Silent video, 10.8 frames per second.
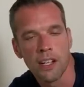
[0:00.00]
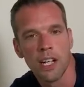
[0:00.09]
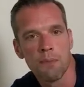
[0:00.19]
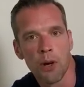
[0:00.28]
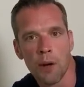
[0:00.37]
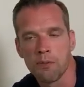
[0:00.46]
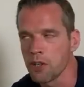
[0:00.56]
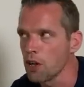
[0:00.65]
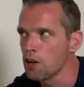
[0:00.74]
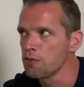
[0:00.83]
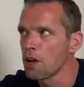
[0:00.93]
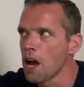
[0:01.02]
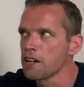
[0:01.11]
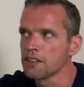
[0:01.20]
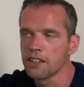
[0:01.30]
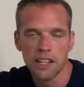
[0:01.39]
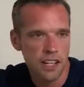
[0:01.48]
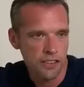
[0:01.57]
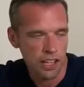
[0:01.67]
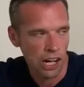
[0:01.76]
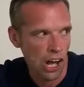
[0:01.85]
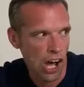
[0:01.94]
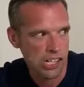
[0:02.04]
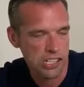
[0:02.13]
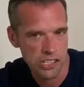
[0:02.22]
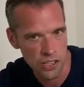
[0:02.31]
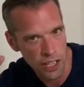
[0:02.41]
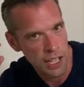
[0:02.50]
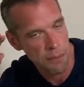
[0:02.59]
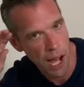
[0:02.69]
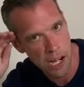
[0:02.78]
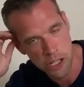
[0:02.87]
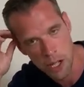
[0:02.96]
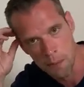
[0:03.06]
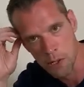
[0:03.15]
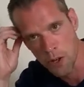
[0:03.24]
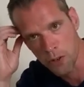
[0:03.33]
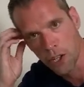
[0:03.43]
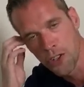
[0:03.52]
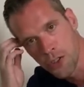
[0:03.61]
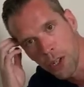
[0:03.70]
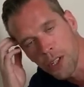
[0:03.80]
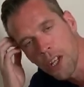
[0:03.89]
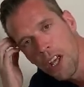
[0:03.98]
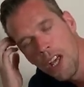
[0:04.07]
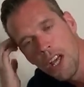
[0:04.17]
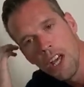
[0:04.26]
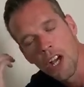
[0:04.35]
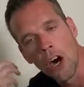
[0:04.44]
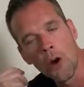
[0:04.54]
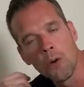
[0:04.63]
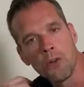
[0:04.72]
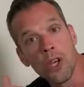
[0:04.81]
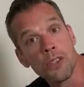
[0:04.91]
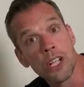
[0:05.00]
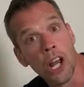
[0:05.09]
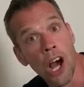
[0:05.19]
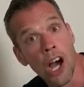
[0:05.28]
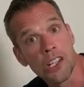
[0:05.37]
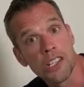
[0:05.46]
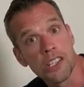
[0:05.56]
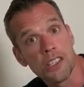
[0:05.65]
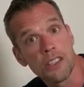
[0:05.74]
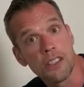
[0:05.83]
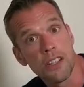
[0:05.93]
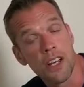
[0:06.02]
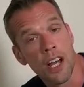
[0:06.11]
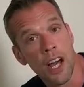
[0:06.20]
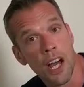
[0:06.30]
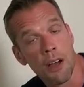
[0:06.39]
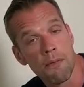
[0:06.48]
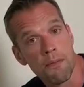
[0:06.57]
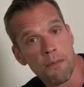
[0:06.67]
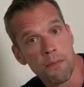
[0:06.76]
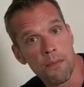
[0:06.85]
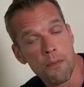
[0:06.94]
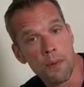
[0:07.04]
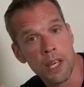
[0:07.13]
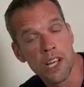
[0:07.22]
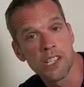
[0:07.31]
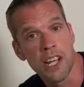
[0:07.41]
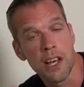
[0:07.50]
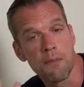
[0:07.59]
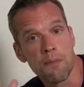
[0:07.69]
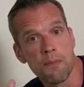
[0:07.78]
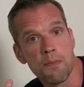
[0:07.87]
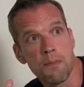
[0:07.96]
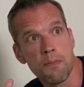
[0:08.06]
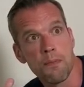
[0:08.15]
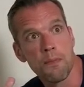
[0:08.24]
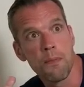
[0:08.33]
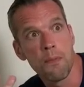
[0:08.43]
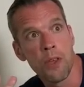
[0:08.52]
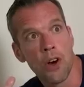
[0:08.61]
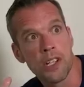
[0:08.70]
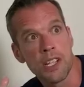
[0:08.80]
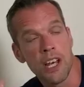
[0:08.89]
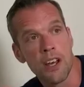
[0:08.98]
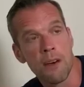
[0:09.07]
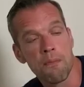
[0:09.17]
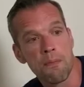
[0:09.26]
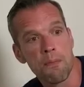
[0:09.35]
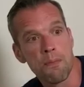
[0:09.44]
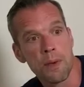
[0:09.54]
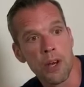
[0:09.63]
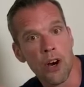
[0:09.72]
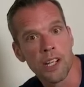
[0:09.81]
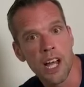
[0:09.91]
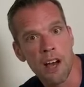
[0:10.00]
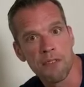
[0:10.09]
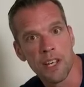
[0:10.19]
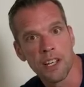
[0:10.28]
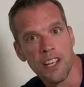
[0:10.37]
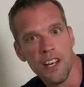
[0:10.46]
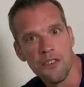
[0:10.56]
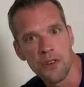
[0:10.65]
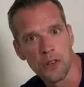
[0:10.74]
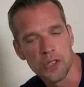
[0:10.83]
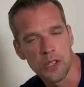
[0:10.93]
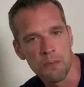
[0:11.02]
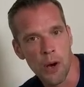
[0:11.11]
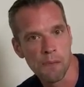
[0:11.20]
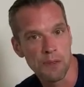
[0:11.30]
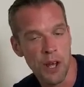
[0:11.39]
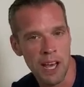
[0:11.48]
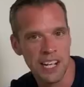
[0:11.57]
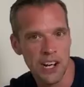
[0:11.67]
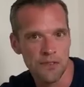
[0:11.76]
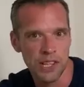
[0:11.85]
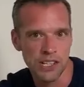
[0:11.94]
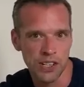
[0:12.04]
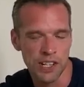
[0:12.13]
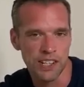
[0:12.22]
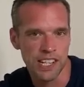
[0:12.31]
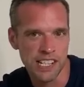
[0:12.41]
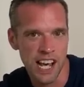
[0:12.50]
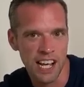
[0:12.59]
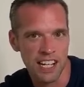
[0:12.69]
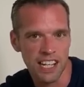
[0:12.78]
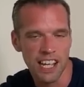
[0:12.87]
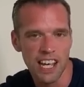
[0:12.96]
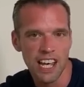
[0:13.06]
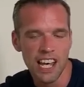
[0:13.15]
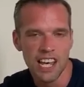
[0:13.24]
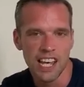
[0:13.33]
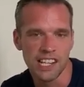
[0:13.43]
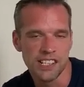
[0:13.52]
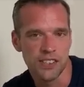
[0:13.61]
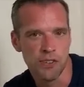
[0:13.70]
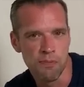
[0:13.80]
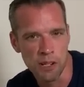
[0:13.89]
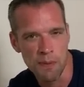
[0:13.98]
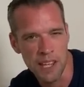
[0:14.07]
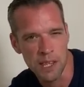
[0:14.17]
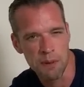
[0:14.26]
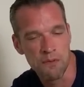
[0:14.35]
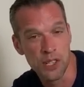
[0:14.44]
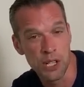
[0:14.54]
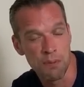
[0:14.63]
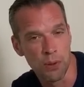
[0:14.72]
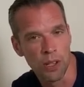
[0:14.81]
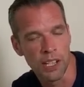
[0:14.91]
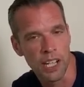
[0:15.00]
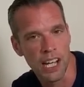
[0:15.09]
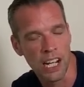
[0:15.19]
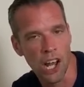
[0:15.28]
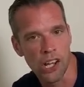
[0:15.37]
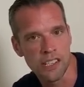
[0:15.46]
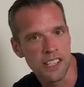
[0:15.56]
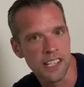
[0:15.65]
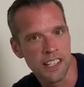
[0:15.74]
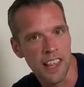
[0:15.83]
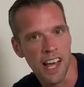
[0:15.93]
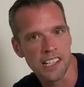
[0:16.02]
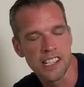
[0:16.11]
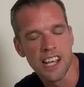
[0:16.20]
pipes that overhang the glass, like in my Aquascaper 1200, I will use glass because the idea behind having filter pipes hanging over the side of the tank is to almost make them invisible, and glass does that.